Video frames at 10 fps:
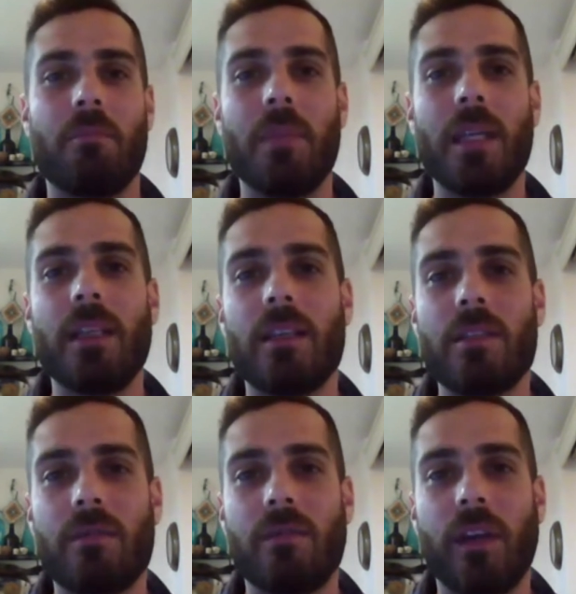meat
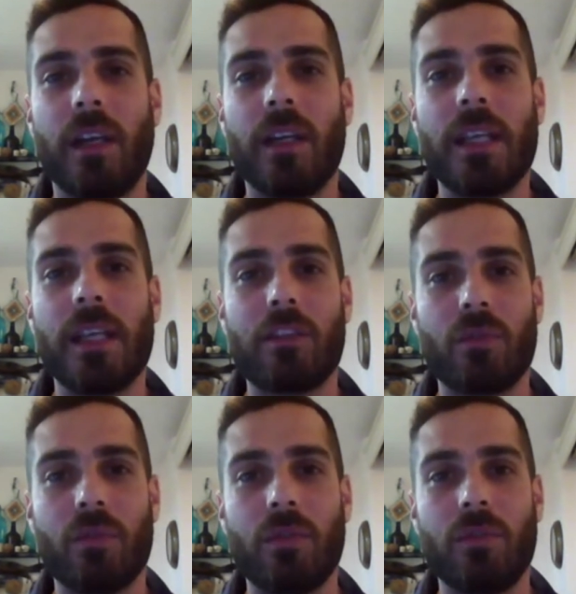is very
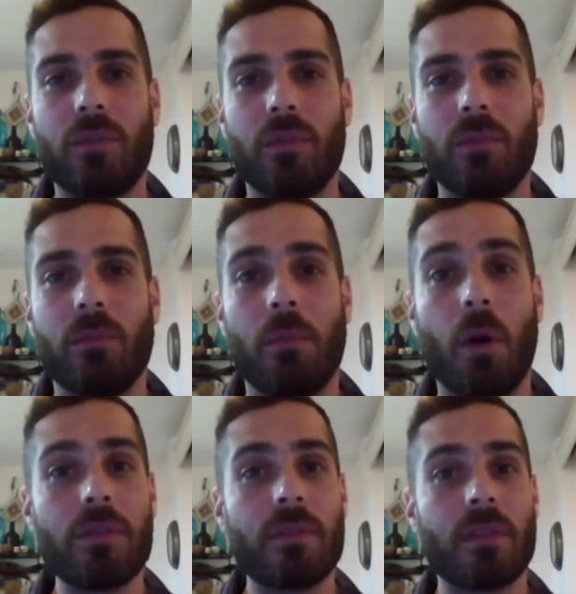natural to
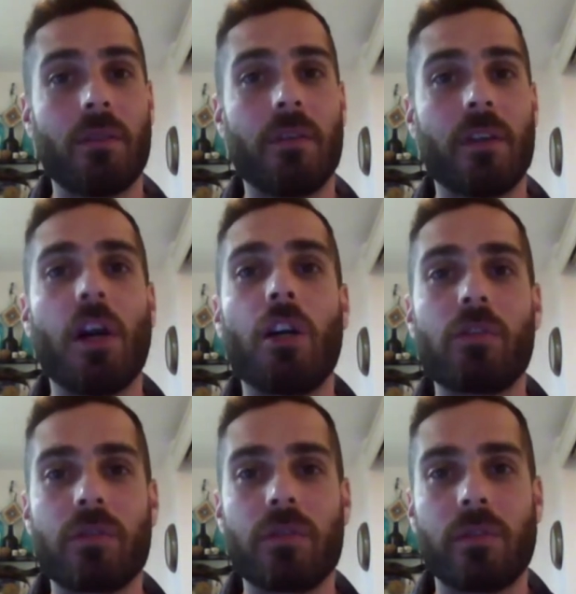most of the
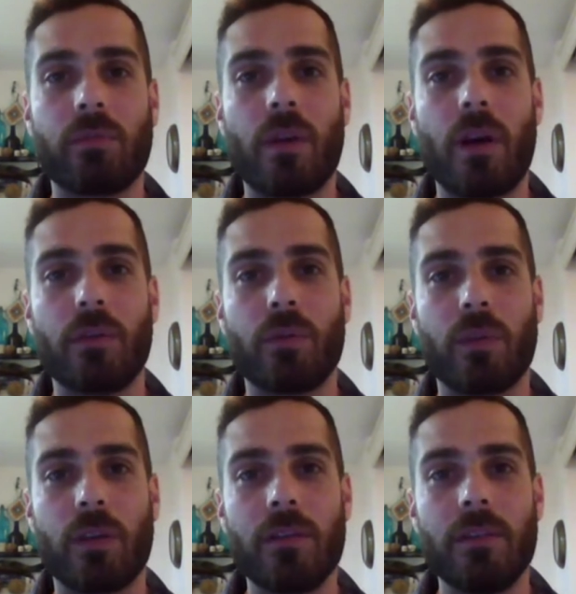cultures throughout the
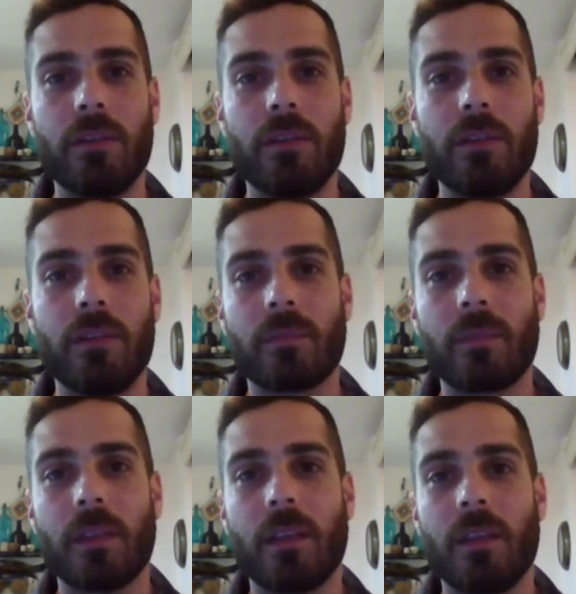world.
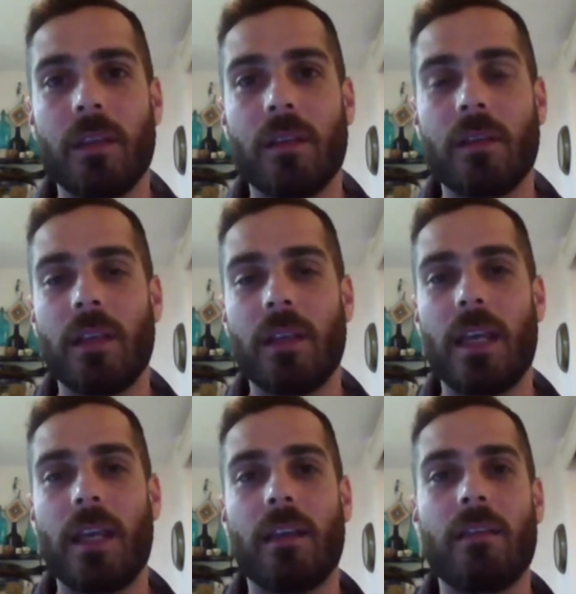
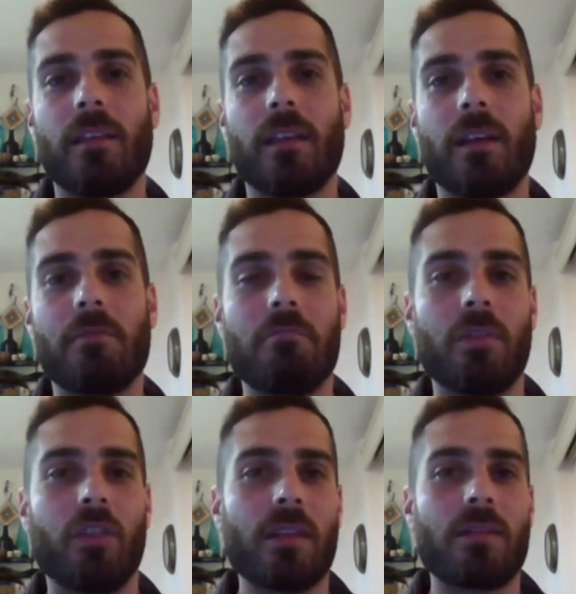And
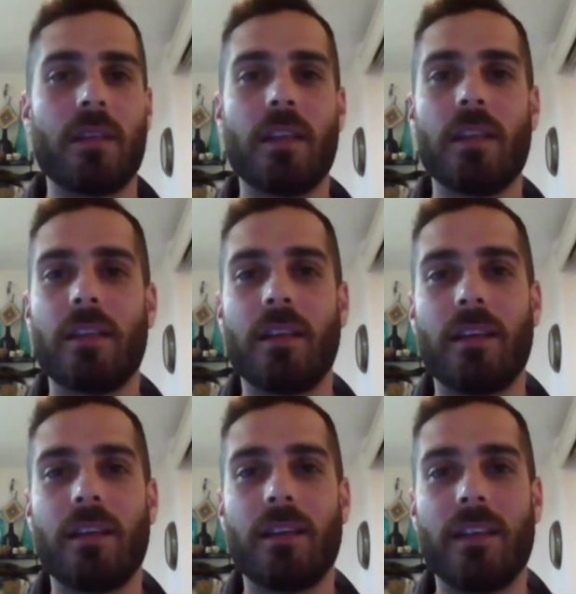just like
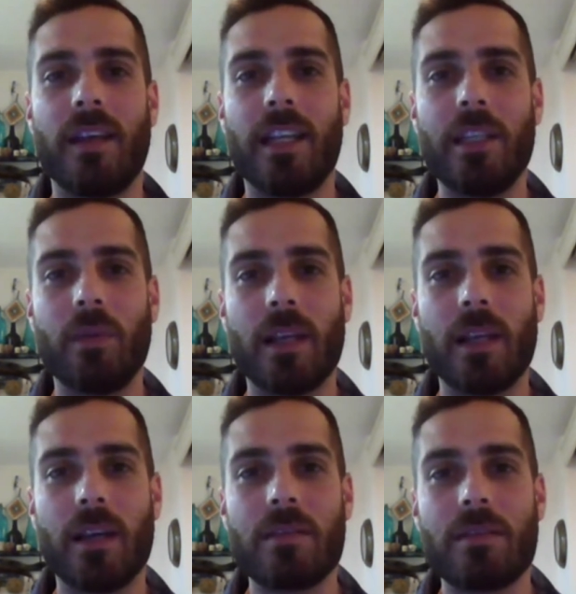anyone
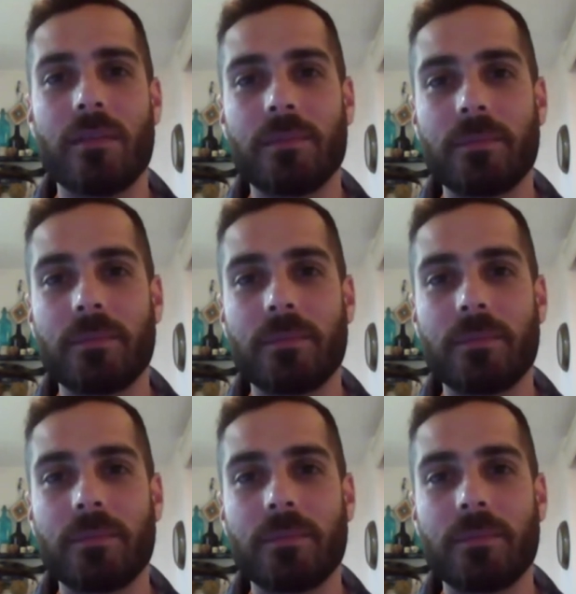else,